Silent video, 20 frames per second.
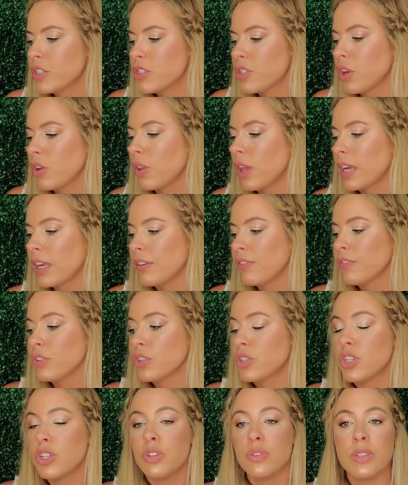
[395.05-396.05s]
So like if you're
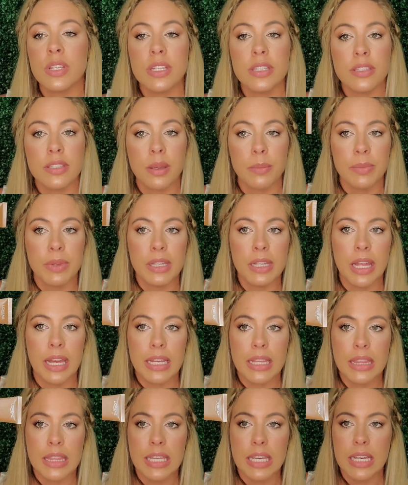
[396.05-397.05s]
using something
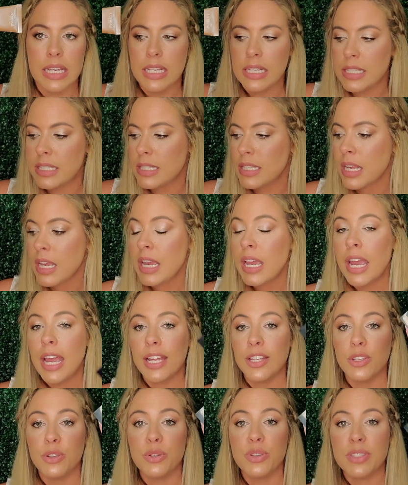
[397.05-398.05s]
like this
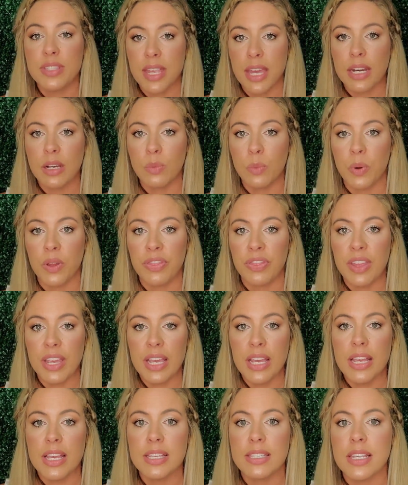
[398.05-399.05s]
and you set it with
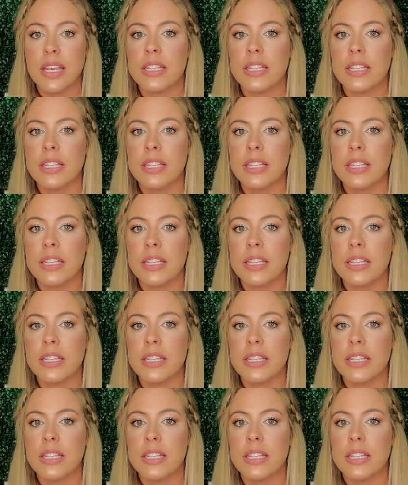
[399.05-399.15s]
this,